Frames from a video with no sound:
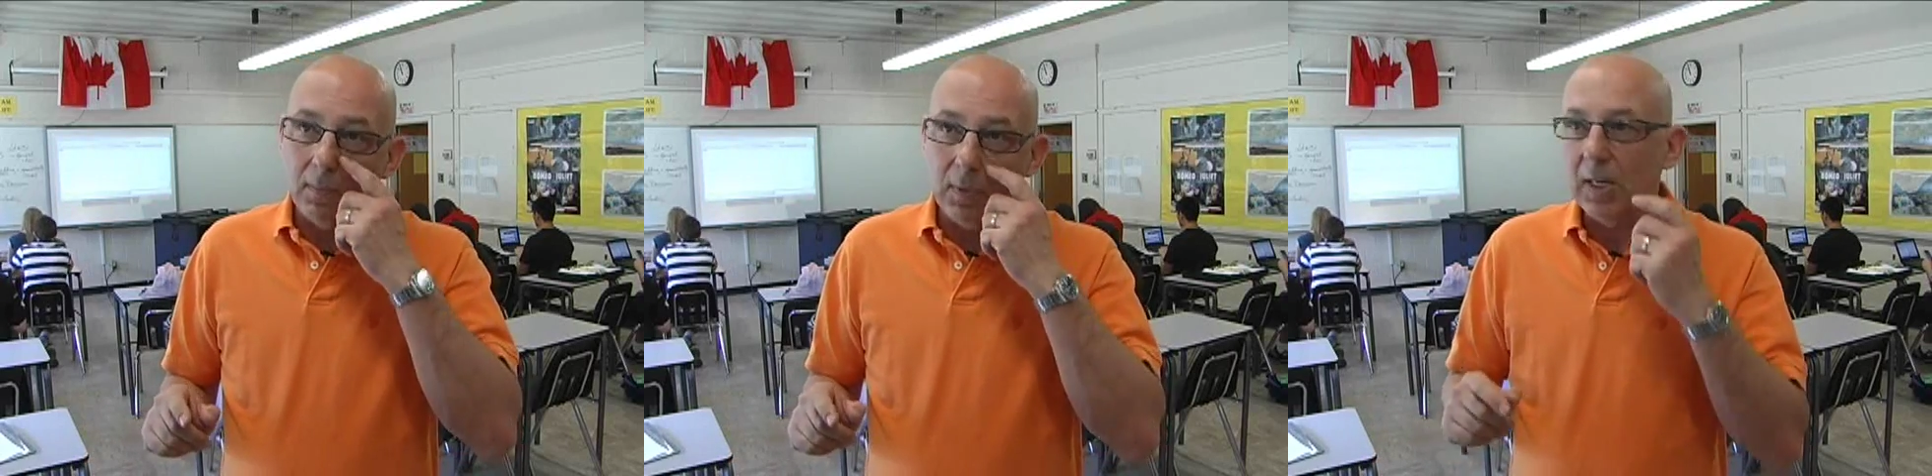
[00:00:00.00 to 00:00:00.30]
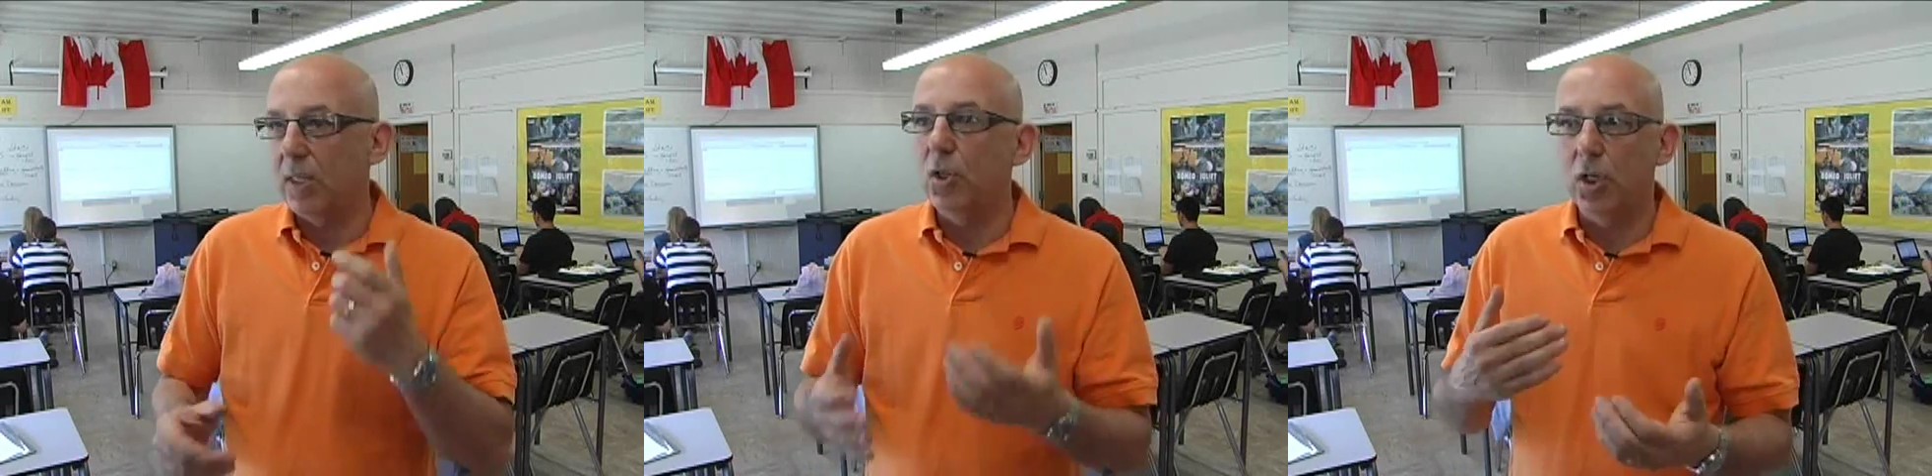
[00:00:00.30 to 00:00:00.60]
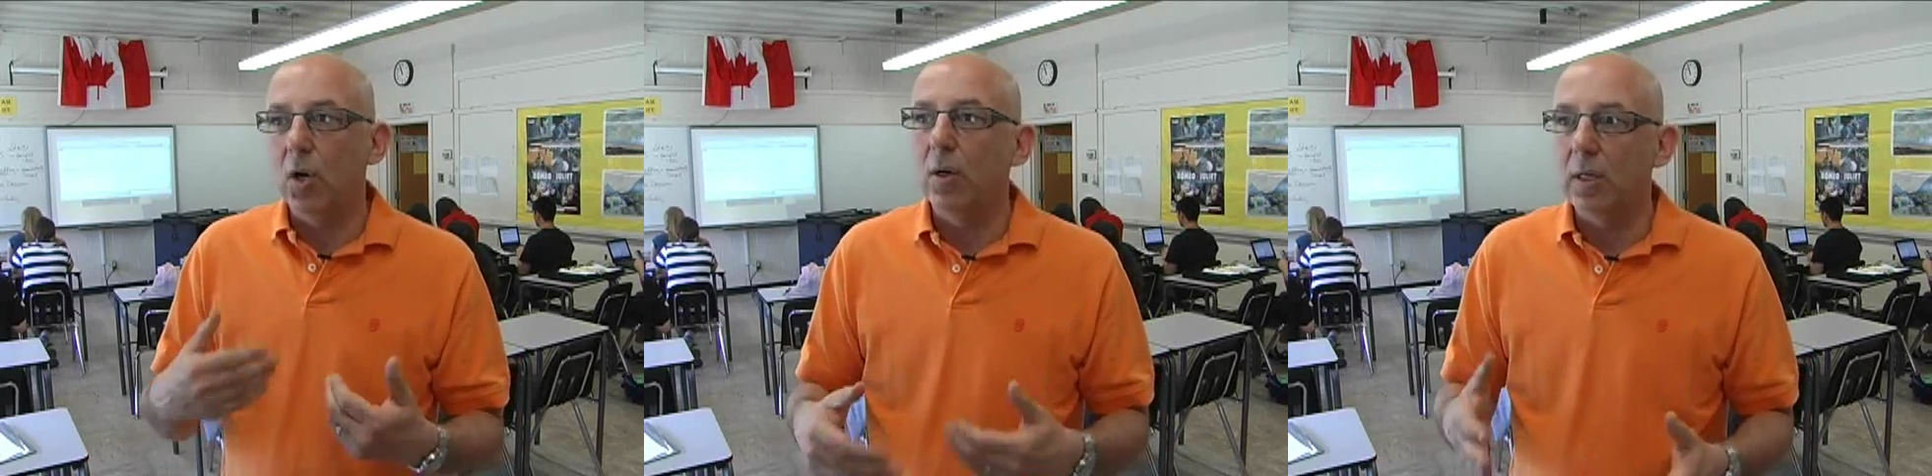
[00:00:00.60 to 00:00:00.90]
because they
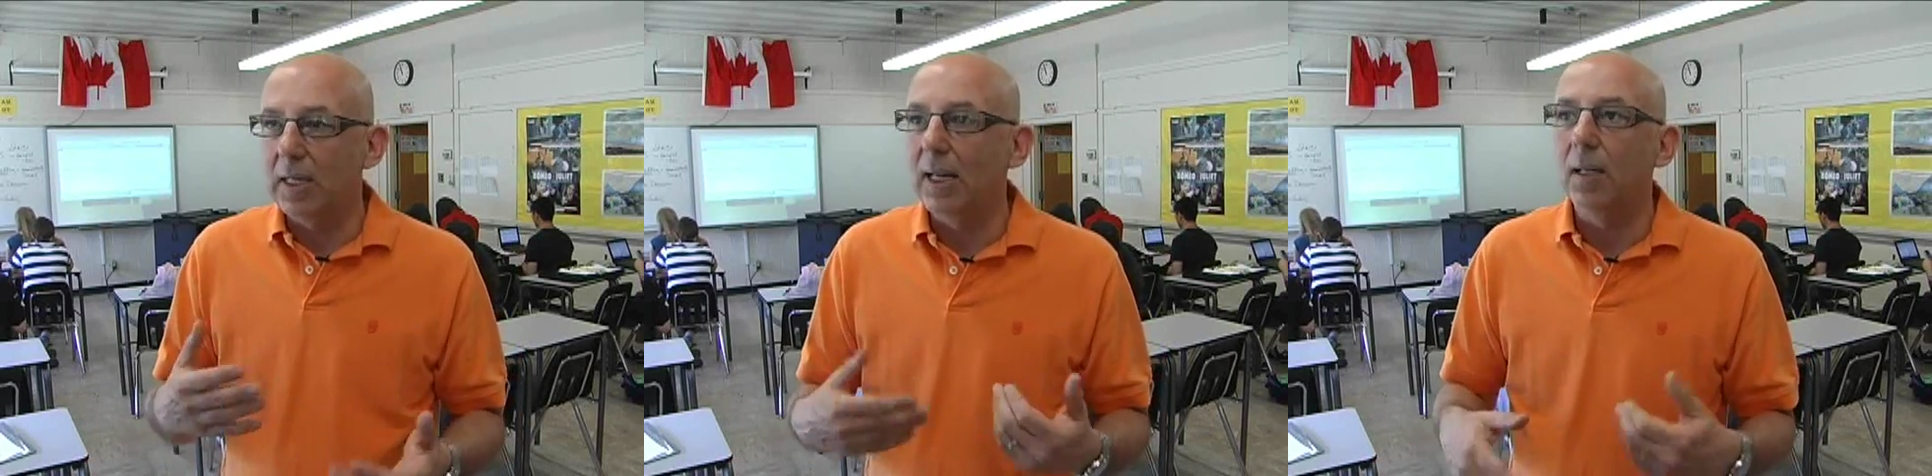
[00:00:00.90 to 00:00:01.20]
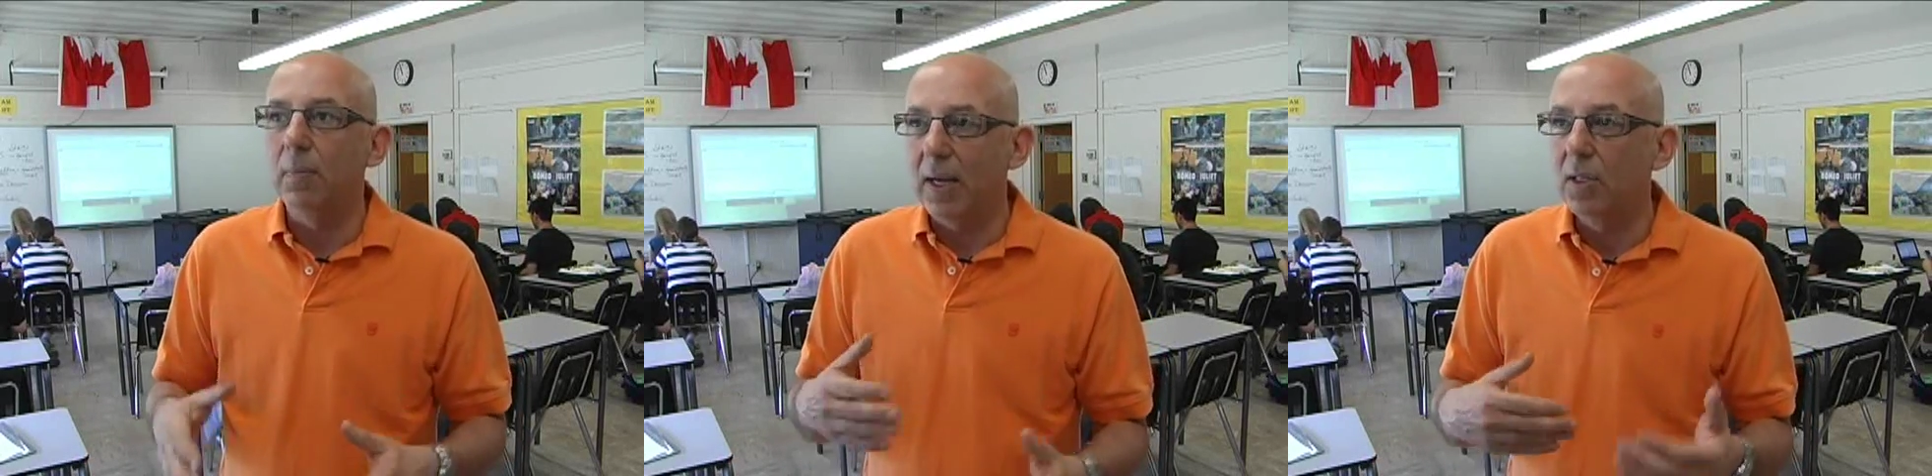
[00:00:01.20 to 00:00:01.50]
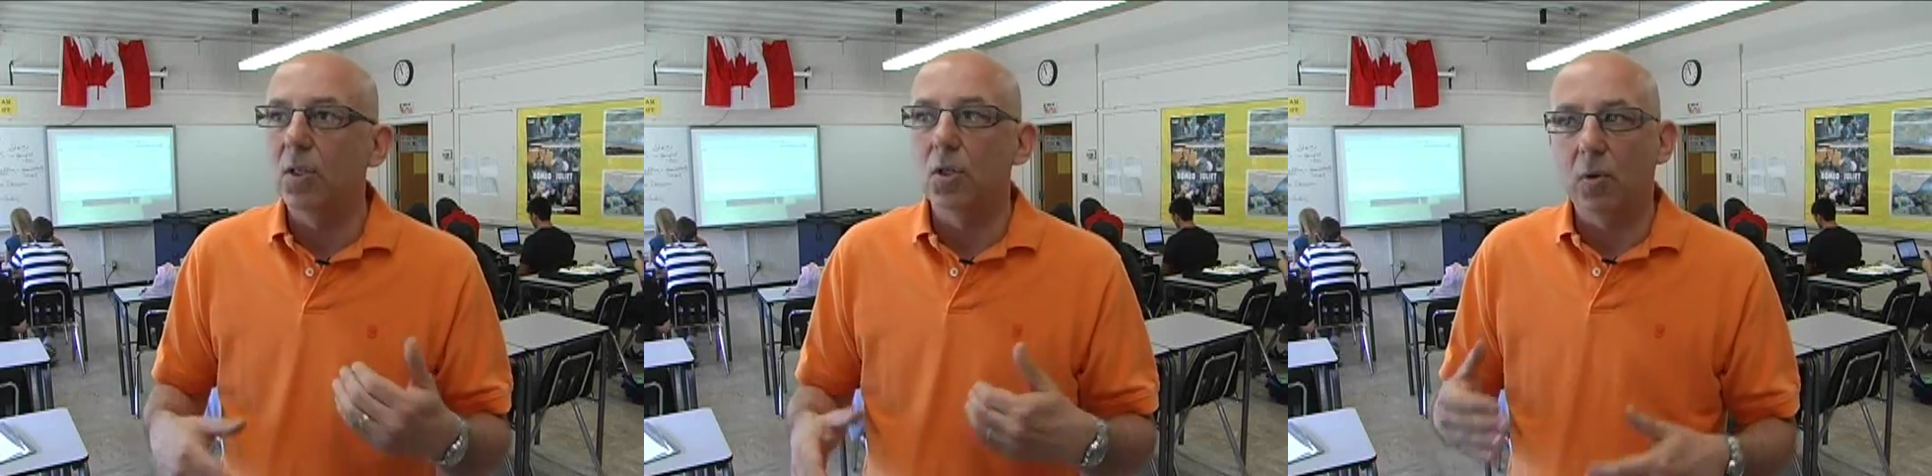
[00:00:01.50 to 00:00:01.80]
share on a daily
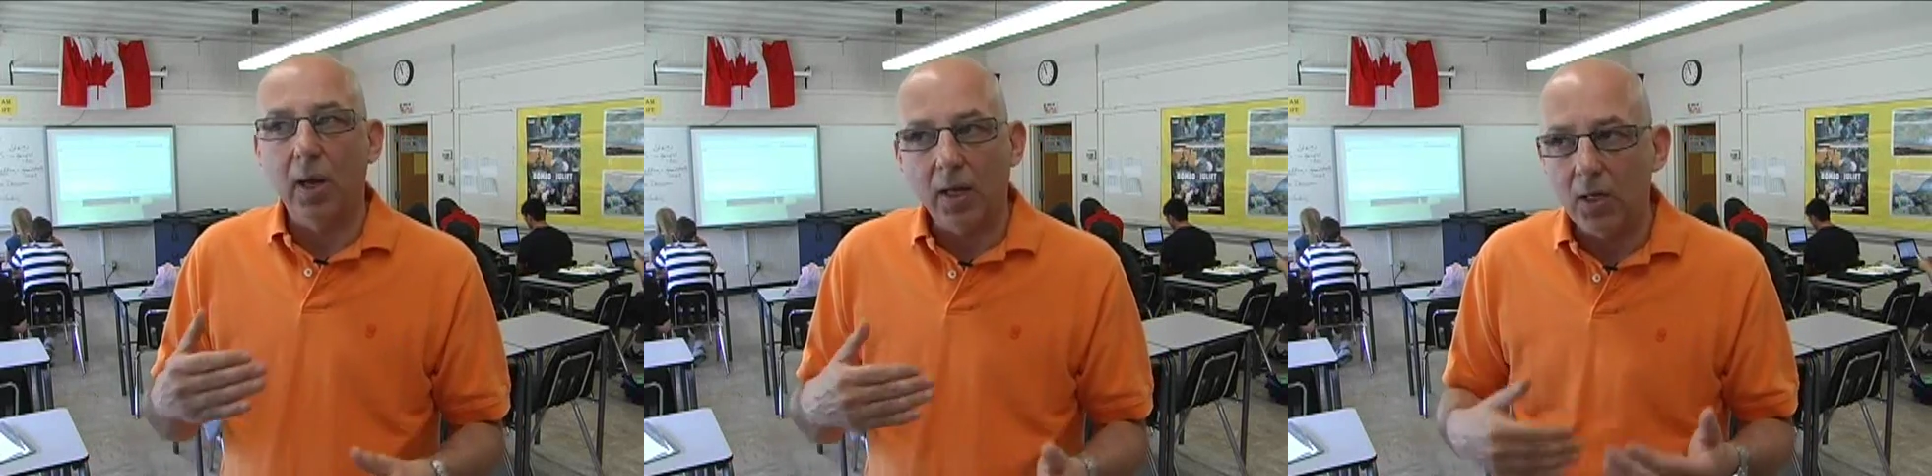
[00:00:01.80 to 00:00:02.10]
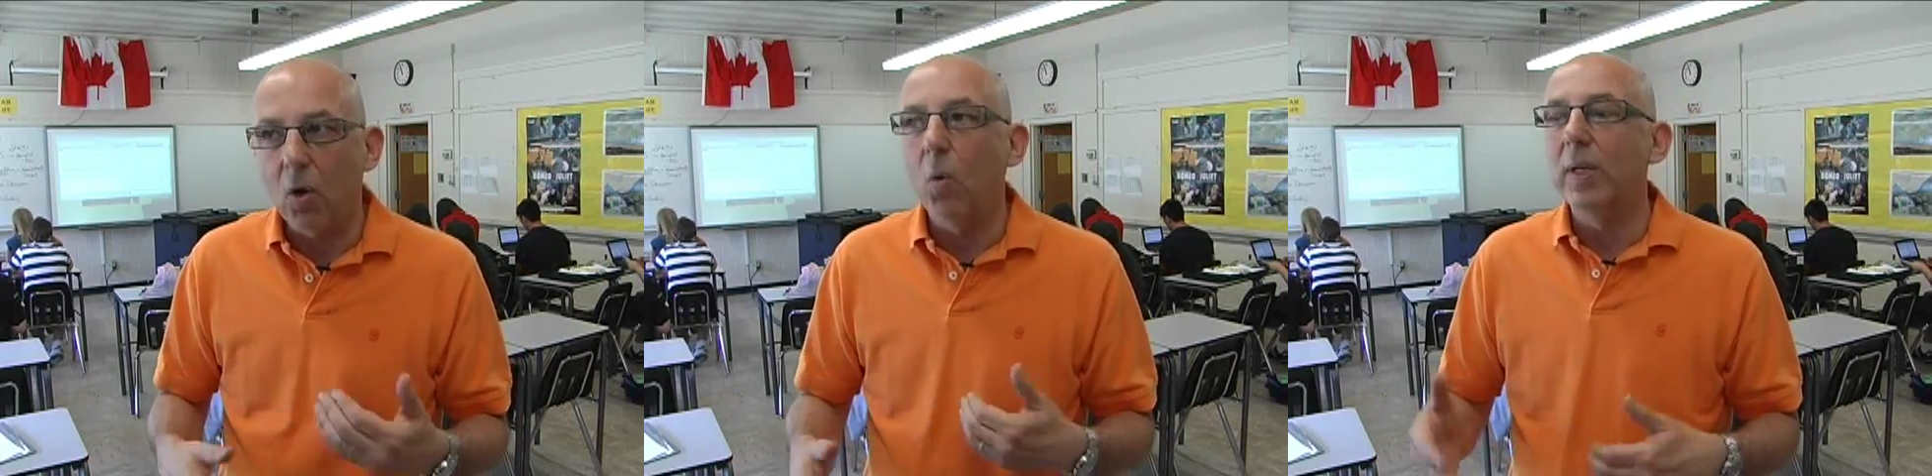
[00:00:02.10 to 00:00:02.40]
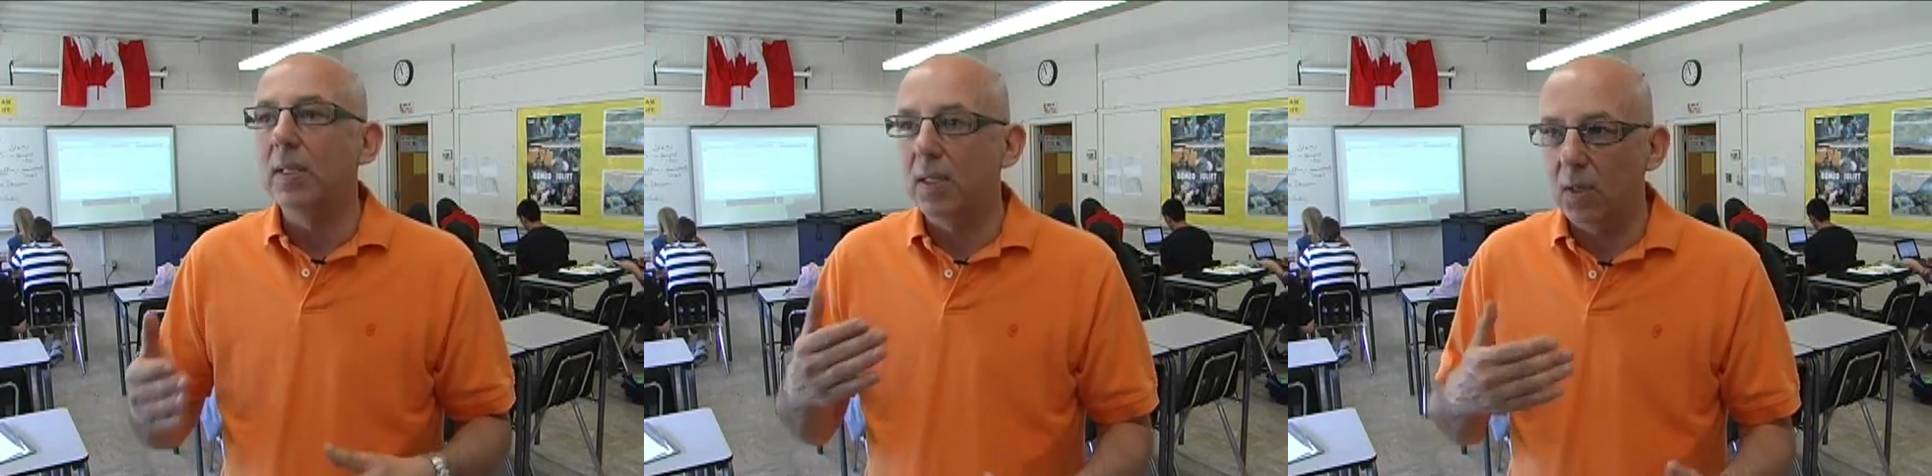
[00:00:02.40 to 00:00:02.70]
basis, so I, I can
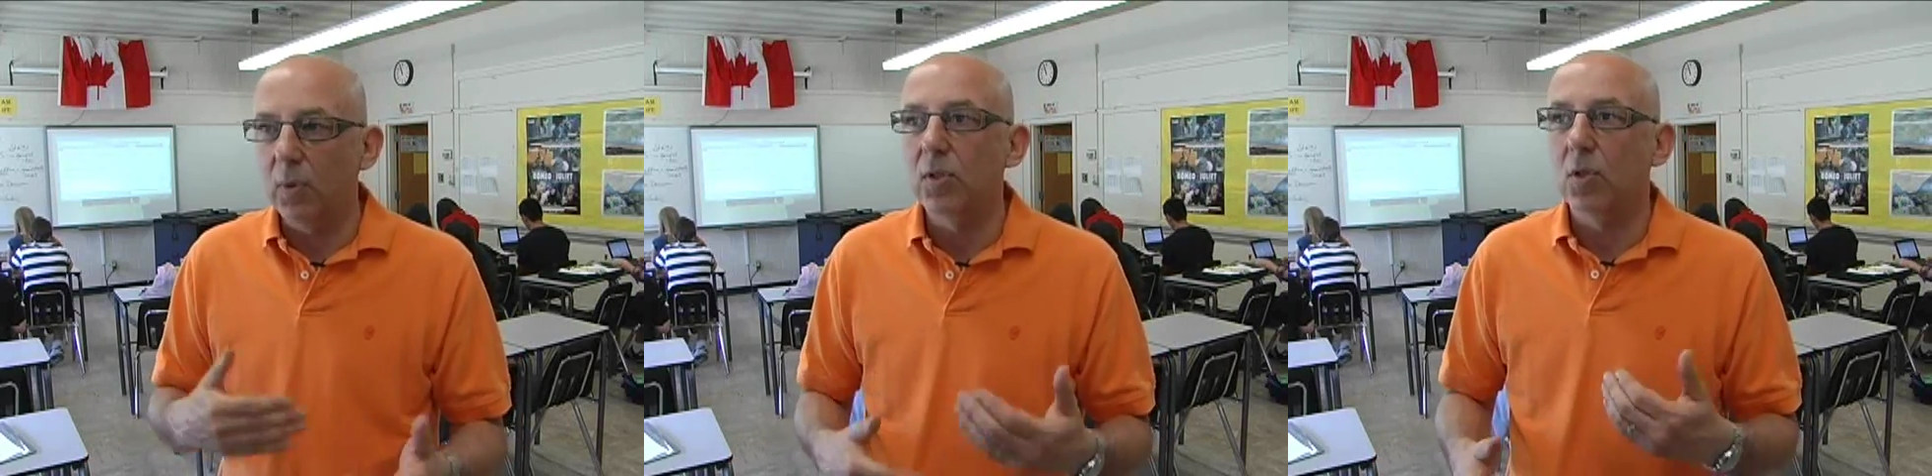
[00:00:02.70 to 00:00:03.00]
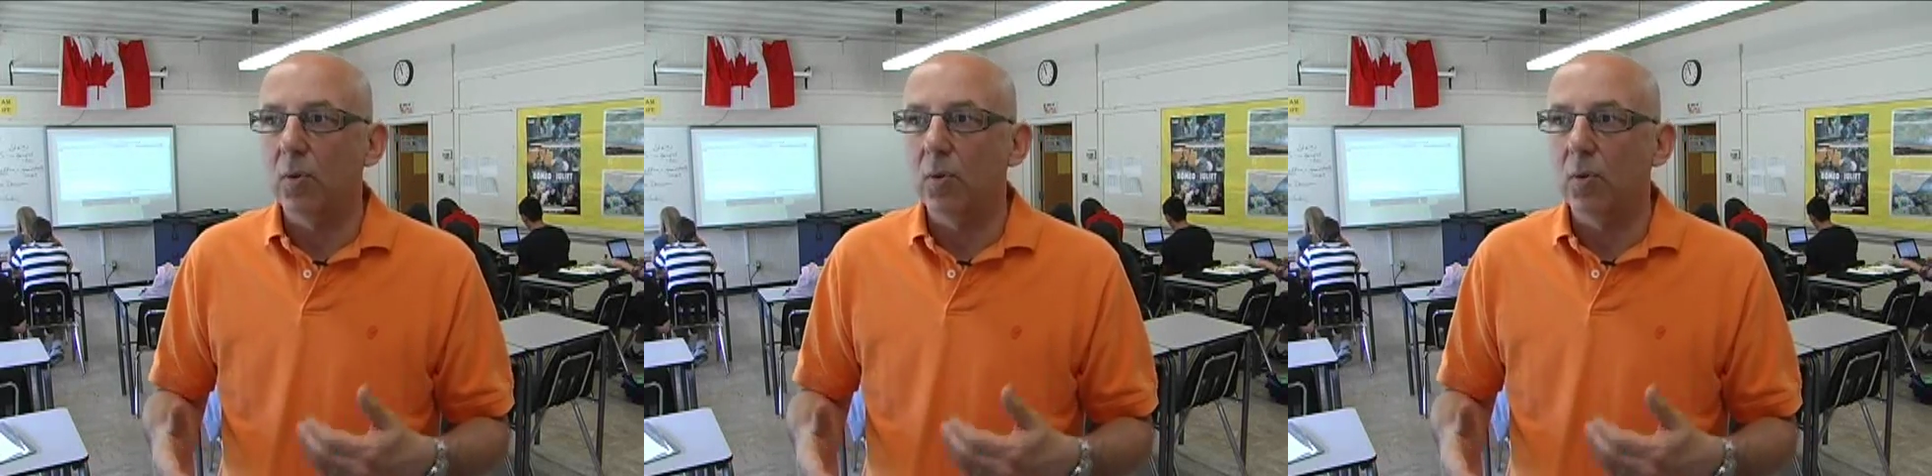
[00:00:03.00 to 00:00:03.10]
always see what's